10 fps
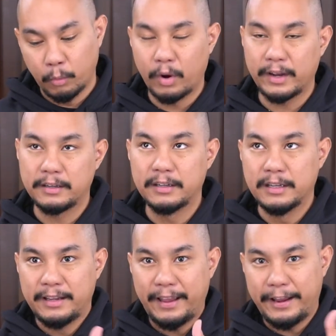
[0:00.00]

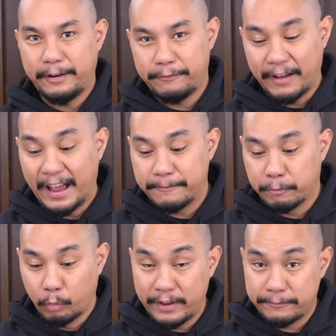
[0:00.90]
185
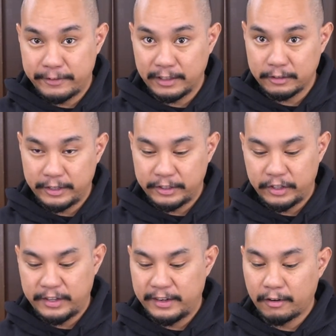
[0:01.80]
wave filter into
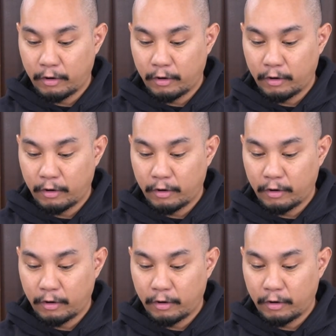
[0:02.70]
here,